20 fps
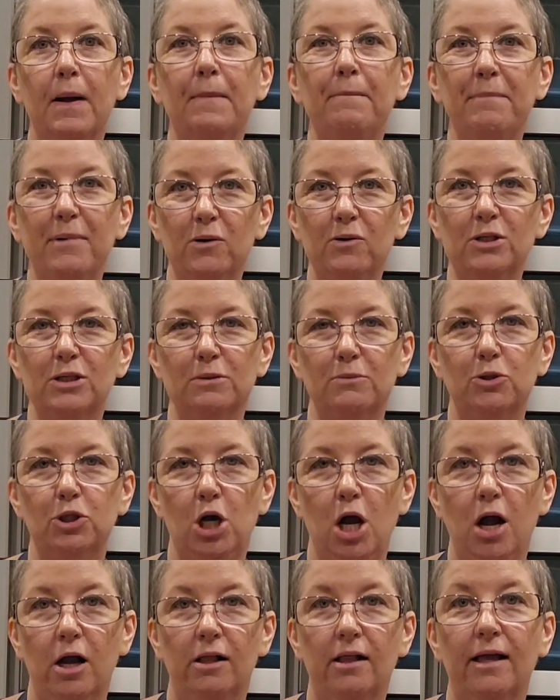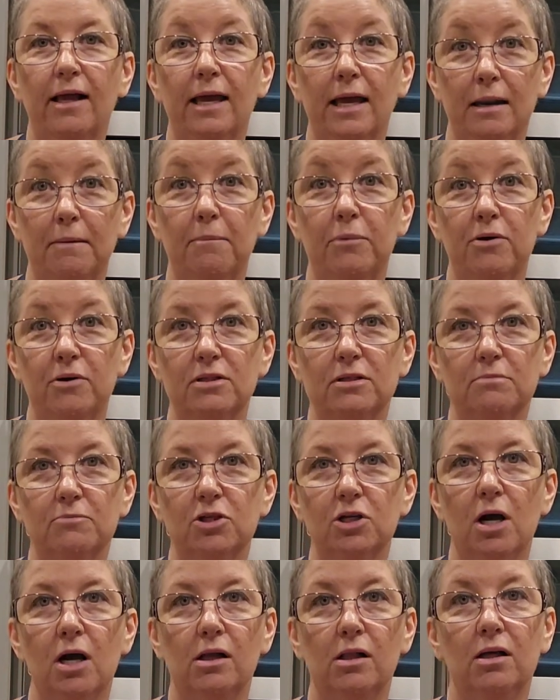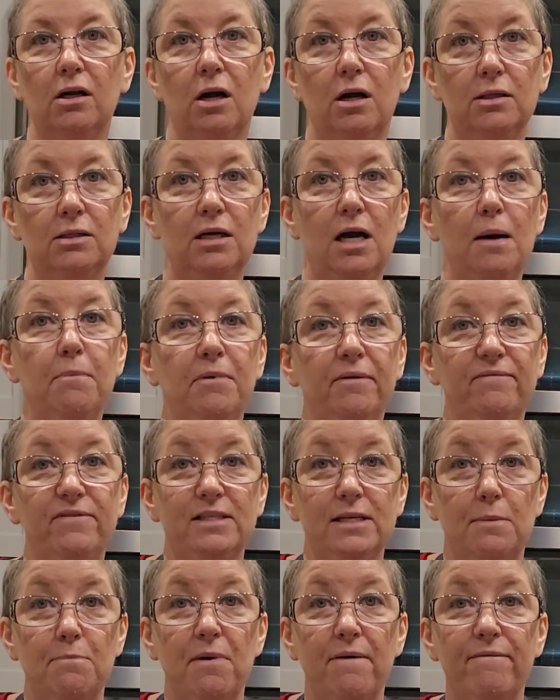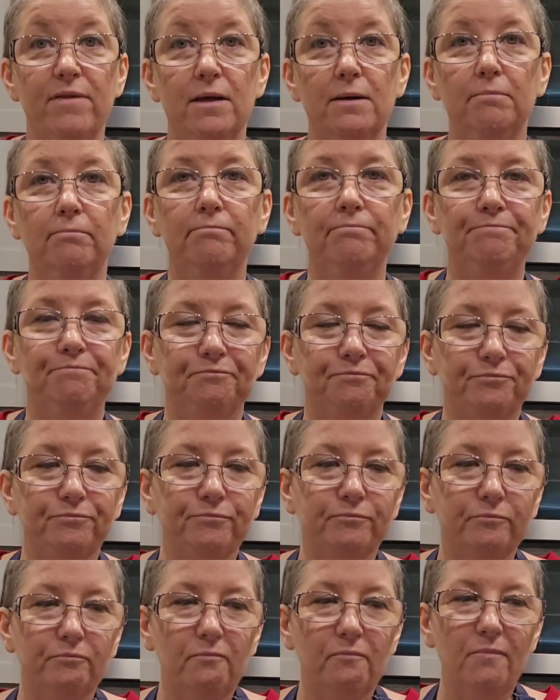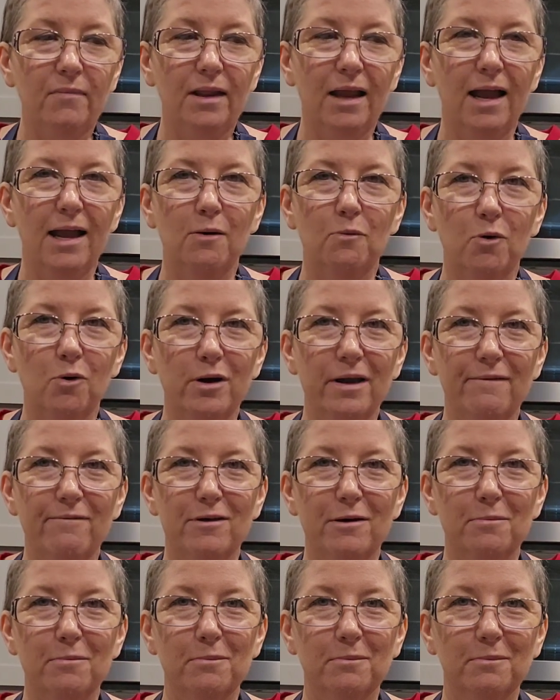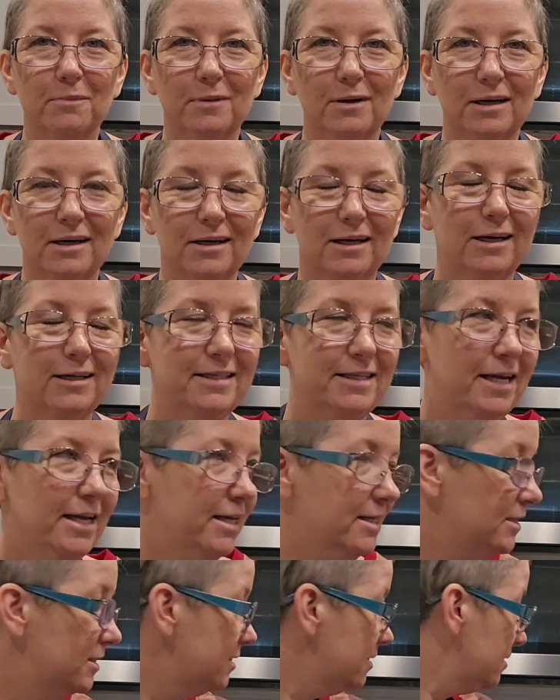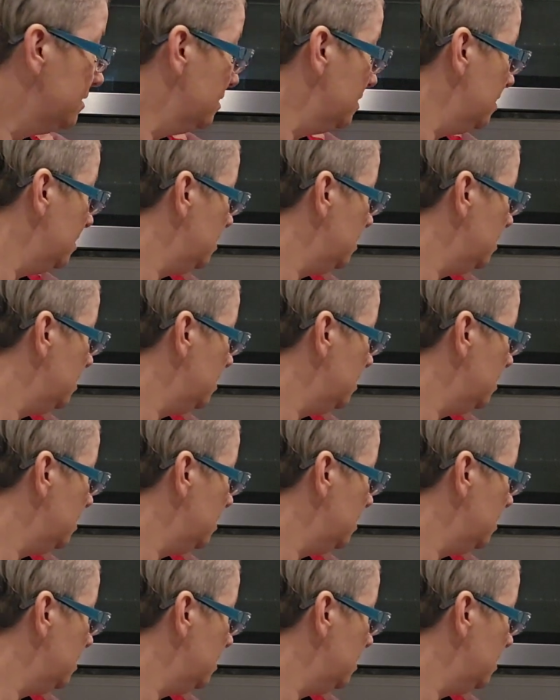melt some chocolate and put some chocolate on top of some of them. And we'll give them a taste,